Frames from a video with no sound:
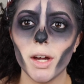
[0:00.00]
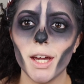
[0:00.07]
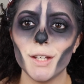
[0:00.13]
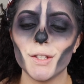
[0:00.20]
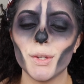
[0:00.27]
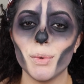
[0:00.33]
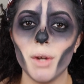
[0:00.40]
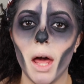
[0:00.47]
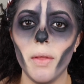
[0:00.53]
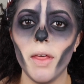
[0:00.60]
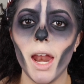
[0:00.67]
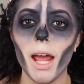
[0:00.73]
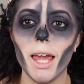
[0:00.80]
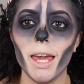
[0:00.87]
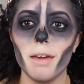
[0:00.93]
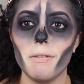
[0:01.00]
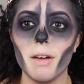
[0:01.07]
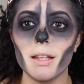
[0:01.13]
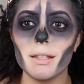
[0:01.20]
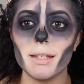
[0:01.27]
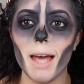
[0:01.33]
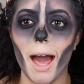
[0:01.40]
Okay, so now that I
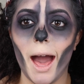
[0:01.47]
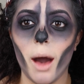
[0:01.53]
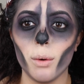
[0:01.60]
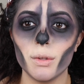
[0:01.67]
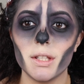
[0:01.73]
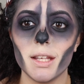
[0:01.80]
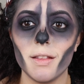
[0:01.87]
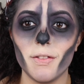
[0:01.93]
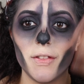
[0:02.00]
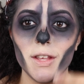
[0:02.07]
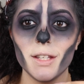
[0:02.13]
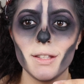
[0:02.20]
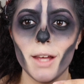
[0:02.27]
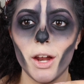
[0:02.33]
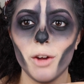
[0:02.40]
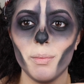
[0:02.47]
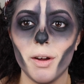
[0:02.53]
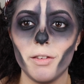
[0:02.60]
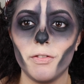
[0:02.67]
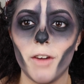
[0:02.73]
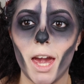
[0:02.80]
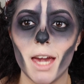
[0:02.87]
evened out this side of
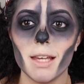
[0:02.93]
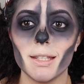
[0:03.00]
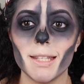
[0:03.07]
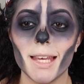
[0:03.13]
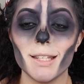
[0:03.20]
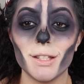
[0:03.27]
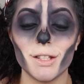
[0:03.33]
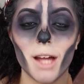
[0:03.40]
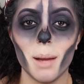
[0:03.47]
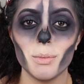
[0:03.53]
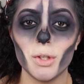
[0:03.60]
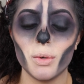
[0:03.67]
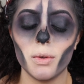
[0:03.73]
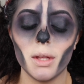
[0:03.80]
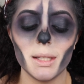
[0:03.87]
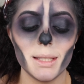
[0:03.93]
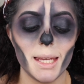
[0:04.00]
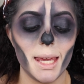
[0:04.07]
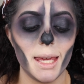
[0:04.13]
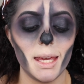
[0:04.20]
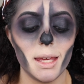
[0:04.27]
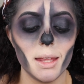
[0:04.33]
my face, it's time to do the
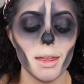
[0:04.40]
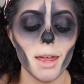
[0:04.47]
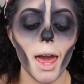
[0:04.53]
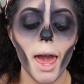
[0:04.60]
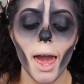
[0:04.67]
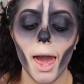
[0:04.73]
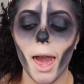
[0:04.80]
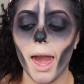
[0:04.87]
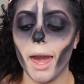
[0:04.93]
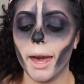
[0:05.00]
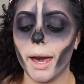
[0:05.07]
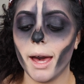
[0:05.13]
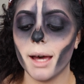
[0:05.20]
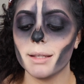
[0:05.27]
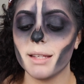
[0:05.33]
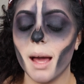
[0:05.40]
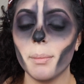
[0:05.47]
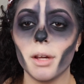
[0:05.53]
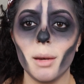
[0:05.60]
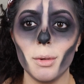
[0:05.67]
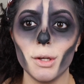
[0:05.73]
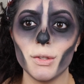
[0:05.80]
teeth. And
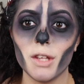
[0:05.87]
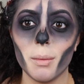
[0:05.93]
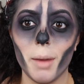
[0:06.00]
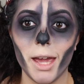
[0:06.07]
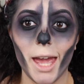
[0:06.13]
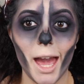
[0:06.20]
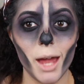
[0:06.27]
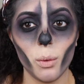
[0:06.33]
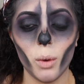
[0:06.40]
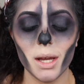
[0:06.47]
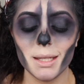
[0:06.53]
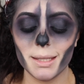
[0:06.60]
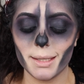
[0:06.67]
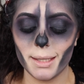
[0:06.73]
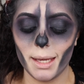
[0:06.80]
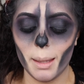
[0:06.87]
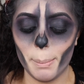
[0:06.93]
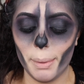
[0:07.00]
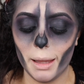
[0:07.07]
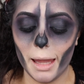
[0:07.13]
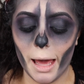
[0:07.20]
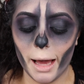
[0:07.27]
I'm gonna be using my
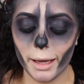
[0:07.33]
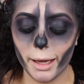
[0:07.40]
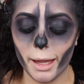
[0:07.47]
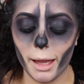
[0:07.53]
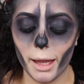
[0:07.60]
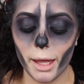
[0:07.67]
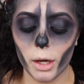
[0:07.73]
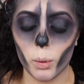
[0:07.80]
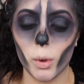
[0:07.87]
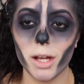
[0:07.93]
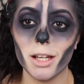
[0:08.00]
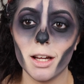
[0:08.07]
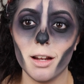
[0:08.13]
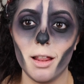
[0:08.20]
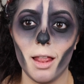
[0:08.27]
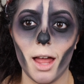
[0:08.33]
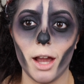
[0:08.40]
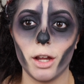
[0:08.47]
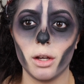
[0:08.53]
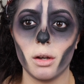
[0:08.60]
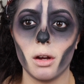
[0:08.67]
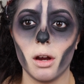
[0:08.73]
NYC black liquid
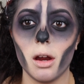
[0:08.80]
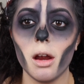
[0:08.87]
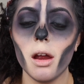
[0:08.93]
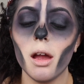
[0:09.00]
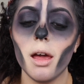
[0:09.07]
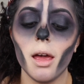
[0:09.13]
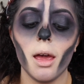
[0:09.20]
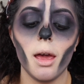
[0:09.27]
liner.